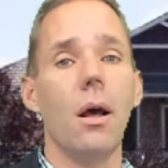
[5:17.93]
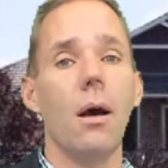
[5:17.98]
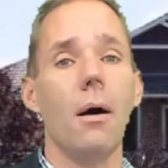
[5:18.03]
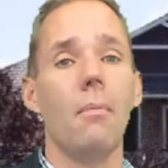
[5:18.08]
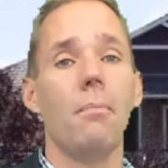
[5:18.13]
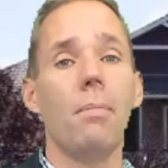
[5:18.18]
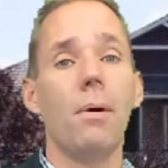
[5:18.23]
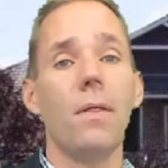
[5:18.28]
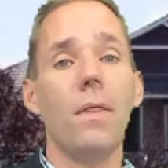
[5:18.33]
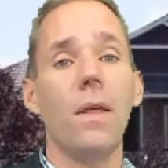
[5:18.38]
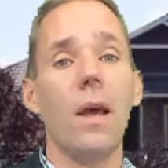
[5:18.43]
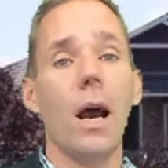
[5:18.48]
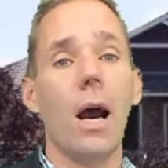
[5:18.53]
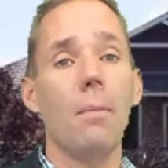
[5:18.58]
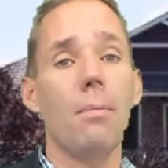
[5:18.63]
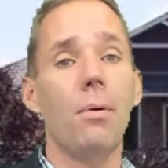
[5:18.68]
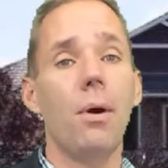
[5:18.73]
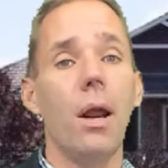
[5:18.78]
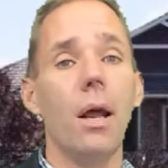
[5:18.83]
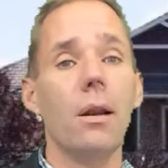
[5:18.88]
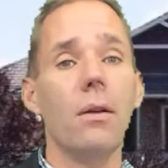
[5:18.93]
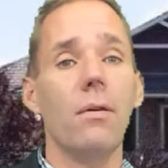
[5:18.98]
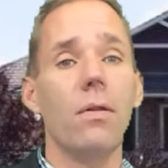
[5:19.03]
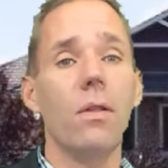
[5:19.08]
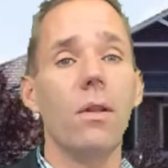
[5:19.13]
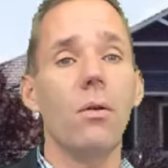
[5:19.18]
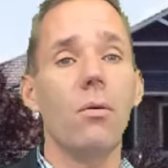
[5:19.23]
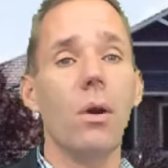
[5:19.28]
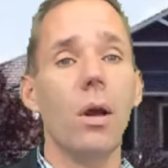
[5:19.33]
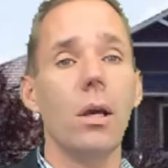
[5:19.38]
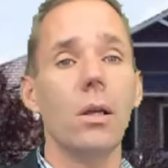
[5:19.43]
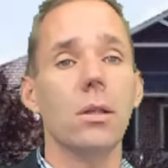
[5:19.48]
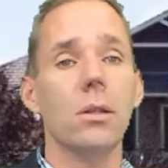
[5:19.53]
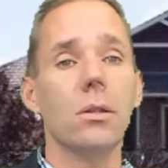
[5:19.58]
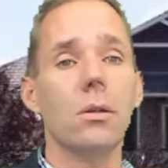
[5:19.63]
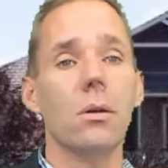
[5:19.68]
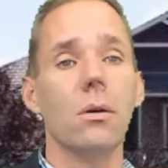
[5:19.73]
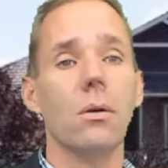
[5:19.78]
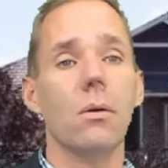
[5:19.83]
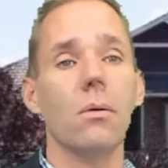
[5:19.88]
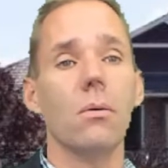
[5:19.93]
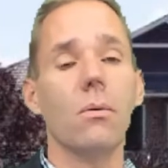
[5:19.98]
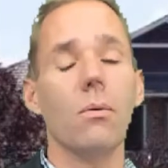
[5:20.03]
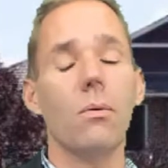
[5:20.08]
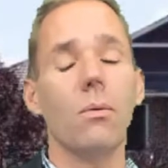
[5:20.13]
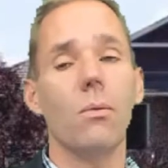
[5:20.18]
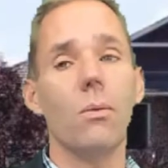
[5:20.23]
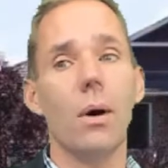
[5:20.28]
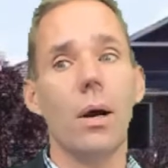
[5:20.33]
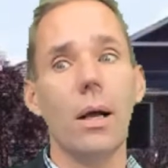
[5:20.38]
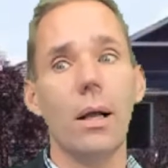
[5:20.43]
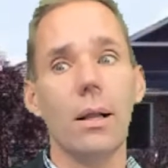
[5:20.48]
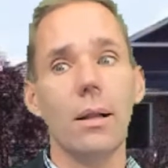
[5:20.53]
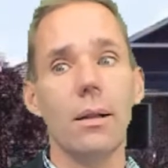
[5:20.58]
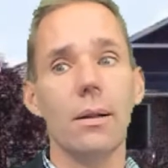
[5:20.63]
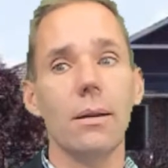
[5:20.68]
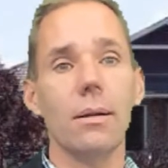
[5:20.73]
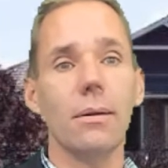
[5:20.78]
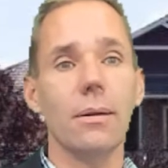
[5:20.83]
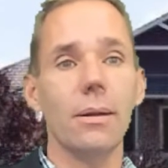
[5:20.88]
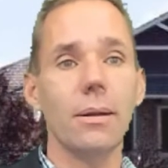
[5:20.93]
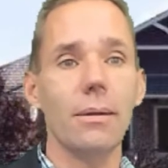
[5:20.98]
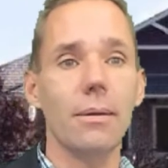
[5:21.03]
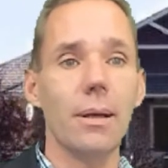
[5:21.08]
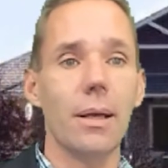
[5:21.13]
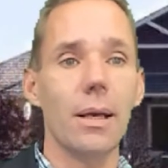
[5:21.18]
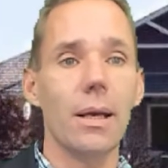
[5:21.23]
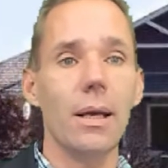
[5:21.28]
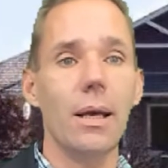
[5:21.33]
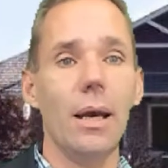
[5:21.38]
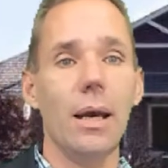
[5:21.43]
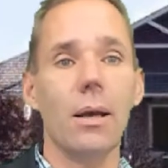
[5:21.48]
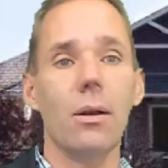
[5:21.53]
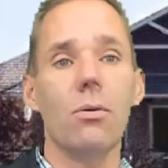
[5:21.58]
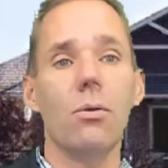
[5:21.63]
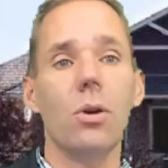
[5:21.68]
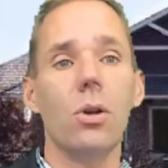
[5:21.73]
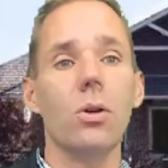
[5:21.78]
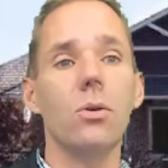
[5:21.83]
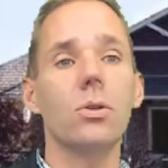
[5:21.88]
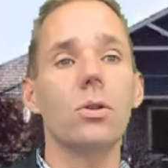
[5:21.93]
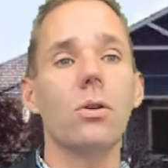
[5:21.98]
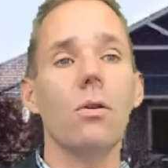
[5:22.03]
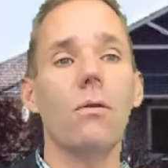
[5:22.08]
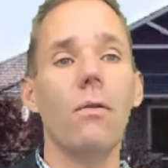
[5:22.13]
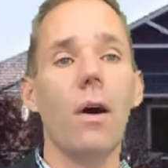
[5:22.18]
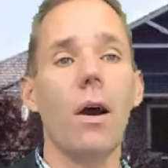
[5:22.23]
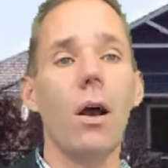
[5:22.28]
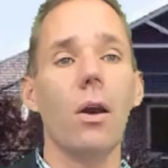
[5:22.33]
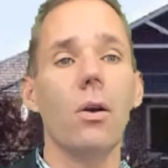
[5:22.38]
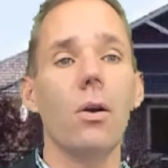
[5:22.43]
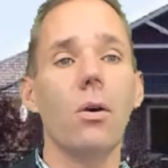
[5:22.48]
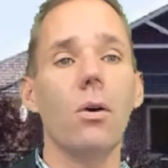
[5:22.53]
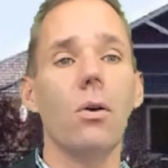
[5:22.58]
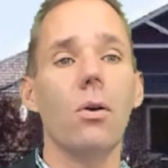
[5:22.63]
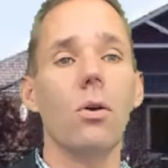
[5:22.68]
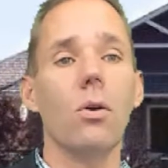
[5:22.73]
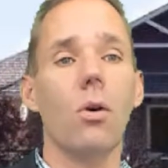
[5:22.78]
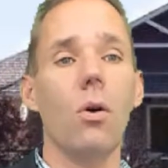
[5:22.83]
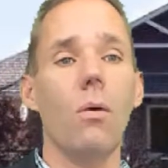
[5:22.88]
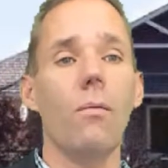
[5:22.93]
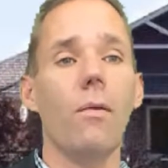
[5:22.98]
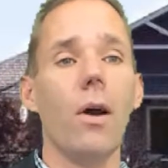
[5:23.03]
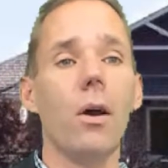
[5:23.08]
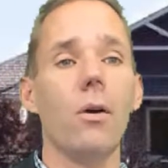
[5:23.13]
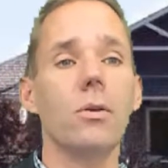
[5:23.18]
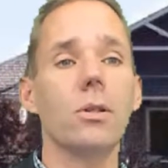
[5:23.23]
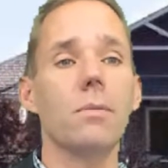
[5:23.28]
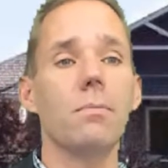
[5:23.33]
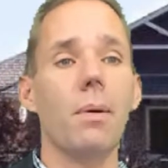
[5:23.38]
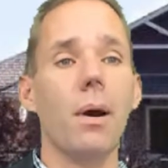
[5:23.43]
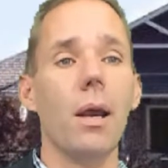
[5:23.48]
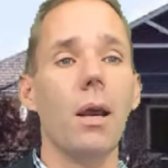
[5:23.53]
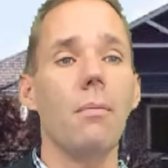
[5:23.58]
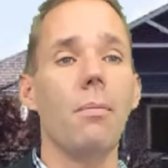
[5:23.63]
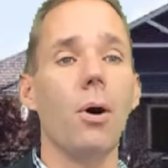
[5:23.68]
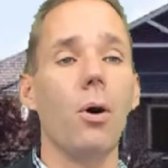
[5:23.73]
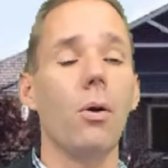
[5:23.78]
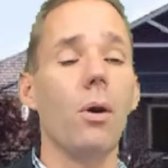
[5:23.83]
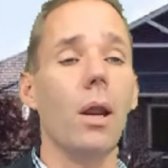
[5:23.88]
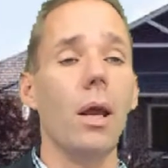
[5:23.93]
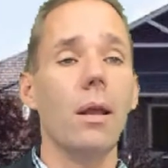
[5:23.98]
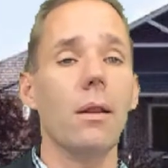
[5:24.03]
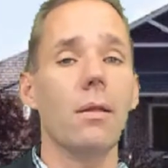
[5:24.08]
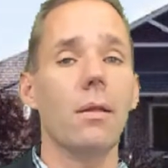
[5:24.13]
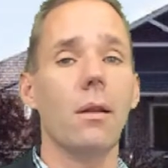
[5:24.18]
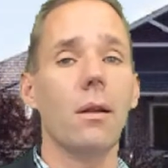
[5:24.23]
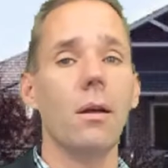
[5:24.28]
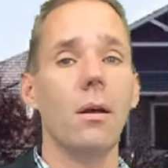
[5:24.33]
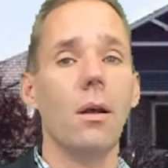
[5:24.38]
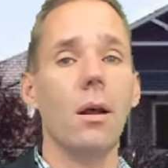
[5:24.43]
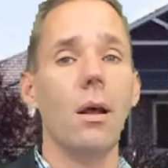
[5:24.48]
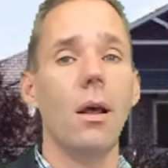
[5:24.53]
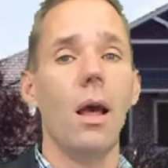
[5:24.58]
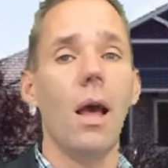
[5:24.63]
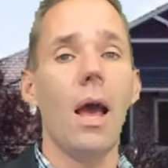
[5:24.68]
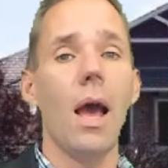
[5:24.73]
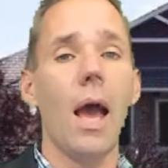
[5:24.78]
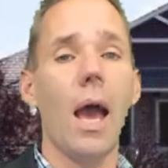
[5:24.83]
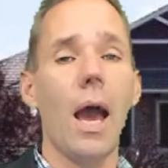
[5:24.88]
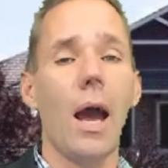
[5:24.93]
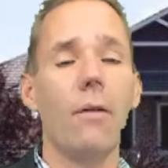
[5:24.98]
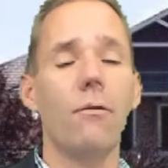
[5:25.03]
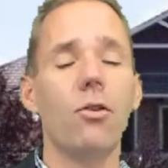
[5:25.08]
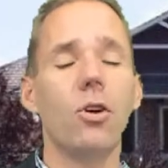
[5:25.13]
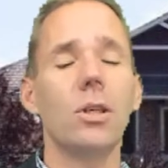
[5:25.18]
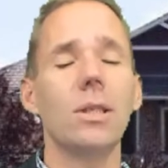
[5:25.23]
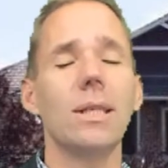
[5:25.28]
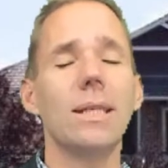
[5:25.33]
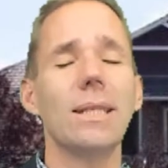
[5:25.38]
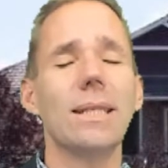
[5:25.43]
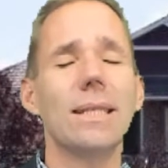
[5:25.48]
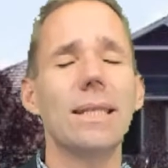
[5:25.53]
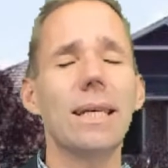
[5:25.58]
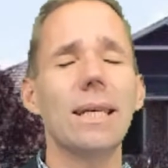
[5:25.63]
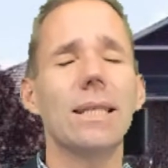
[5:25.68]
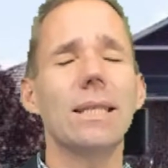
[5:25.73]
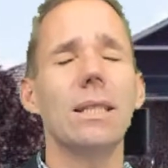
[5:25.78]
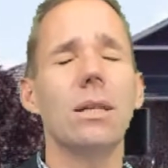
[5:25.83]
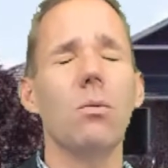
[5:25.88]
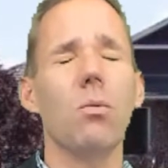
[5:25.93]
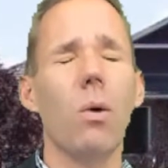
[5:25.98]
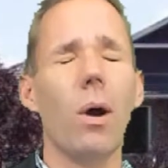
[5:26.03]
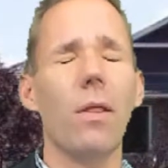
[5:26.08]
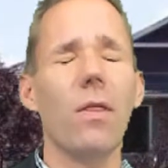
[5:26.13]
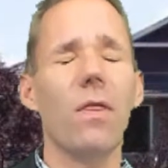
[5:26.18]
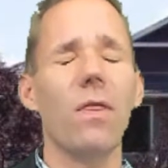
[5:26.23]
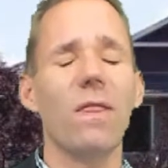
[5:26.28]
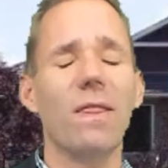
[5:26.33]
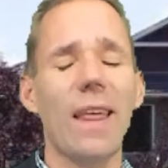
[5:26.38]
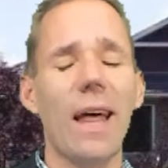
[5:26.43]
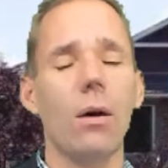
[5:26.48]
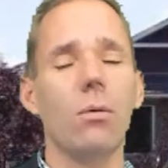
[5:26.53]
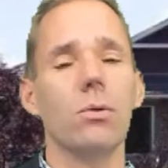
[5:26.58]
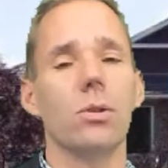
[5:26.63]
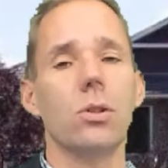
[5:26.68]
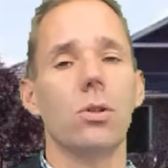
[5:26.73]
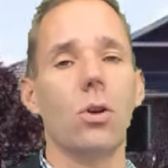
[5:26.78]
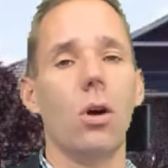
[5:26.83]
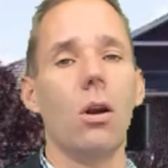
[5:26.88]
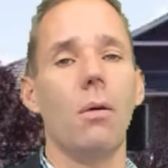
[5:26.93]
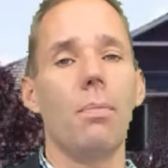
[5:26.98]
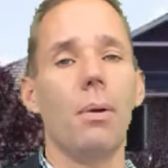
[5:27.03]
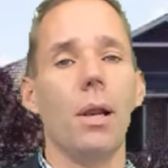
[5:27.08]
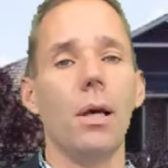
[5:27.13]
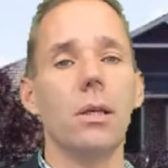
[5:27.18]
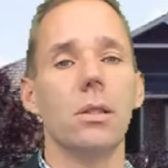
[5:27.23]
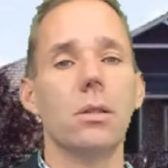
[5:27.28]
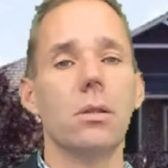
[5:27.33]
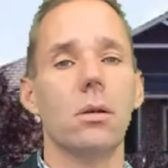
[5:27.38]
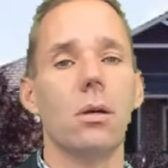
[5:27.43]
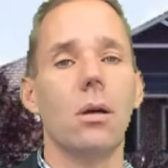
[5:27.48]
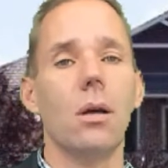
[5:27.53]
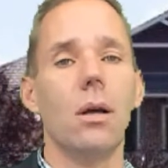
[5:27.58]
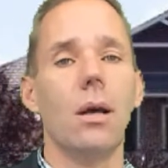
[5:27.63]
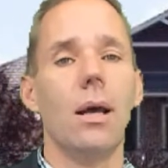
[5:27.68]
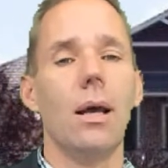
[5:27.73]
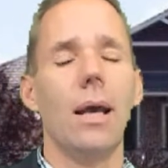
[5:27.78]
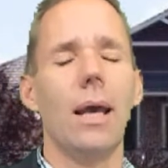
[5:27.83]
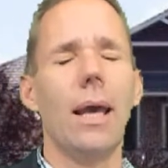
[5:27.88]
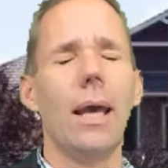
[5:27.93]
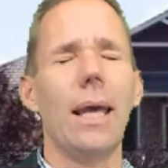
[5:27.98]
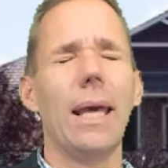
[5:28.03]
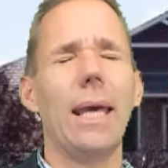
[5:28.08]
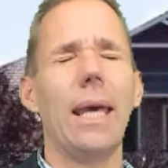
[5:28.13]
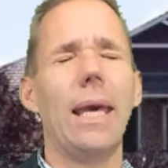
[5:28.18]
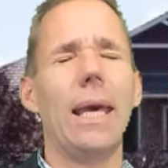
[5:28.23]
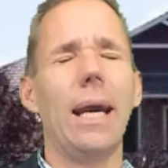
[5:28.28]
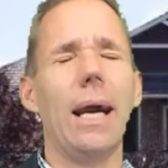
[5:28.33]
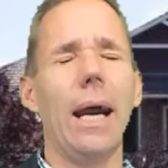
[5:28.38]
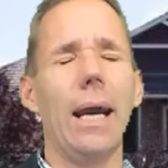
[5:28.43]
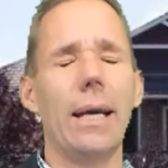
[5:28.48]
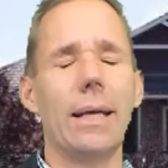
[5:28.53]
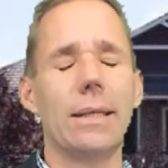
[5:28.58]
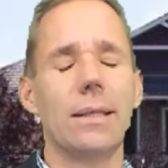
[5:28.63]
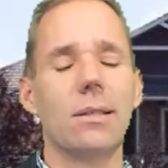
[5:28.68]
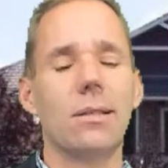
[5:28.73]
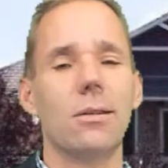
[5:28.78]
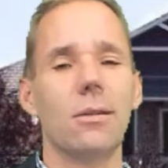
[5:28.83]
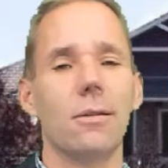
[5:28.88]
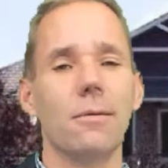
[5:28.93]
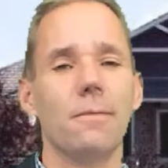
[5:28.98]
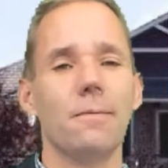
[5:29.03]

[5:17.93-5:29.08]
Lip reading: But the upper end of the range, well, it can reduce your home values by about an eighth. Average $61,000 plunge. Yikes!